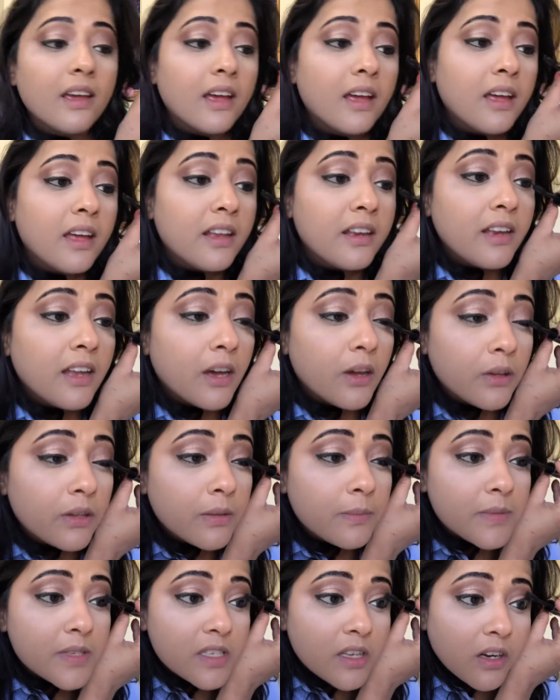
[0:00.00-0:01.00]
and now
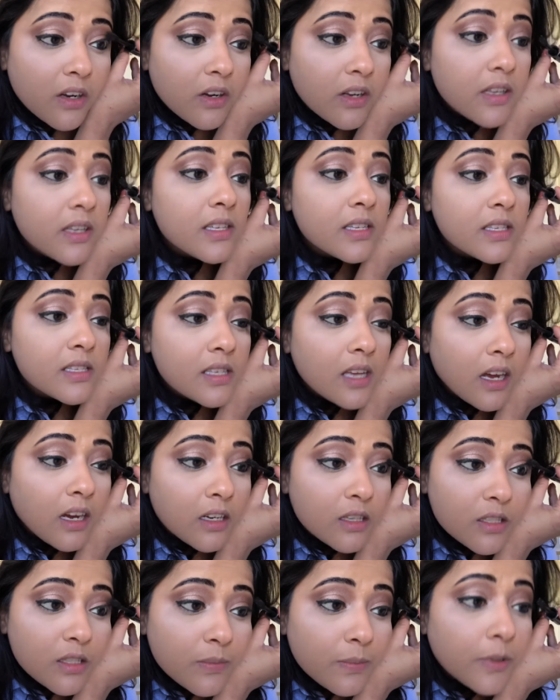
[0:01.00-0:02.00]
the mascara is
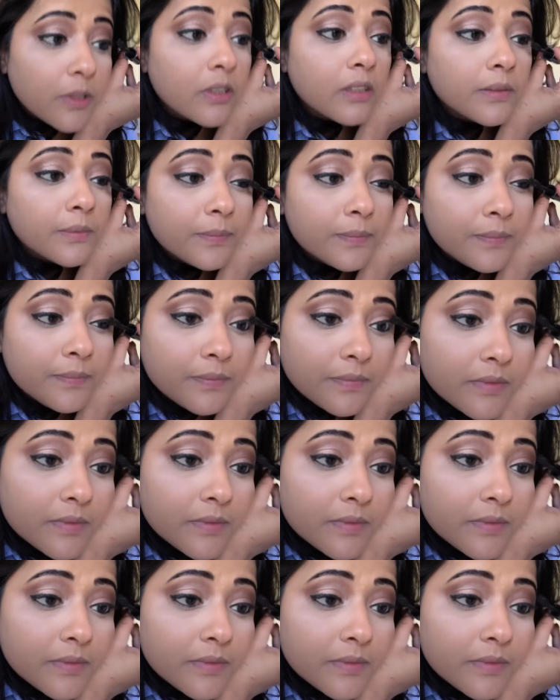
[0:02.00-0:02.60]
hard to burn,